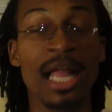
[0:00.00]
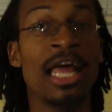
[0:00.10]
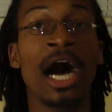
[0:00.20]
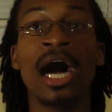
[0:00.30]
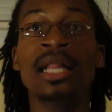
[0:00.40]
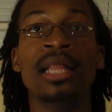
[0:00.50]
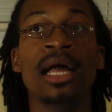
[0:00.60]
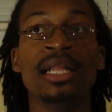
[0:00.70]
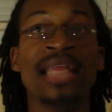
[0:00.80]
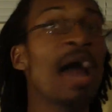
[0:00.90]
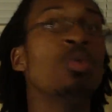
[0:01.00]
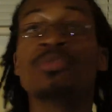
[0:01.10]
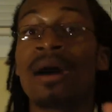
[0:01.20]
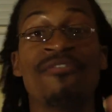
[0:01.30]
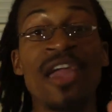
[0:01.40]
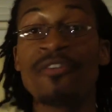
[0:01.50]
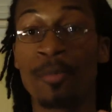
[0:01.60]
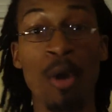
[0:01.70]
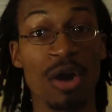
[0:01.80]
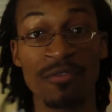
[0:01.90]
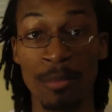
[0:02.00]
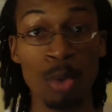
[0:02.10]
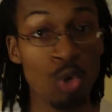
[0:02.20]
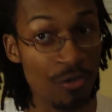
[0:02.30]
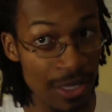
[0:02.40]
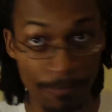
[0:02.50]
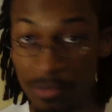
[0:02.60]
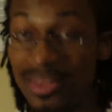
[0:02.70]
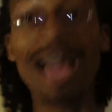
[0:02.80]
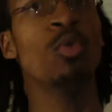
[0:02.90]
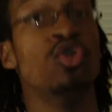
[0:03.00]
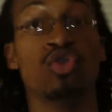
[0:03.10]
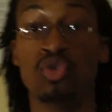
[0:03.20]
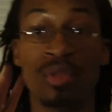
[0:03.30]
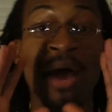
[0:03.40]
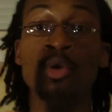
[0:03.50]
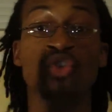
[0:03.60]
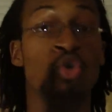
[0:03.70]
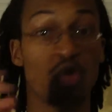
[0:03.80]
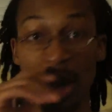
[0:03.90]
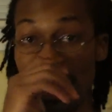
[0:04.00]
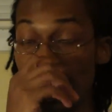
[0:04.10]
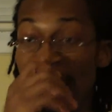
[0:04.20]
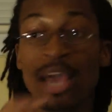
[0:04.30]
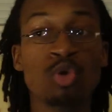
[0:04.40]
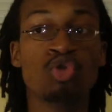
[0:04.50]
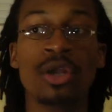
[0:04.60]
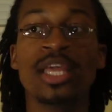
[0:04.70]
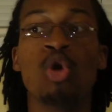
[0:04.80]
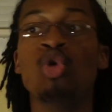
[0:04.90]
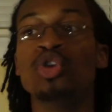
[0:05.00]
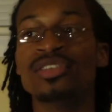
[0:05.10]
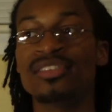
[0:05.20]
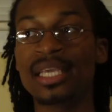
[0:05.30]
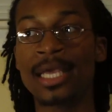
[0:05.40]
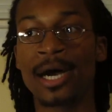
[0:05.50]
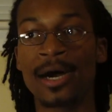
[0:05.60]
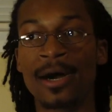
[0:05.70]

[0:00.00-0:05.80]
That was my favorite part of the movie. That was great. It was really cool to see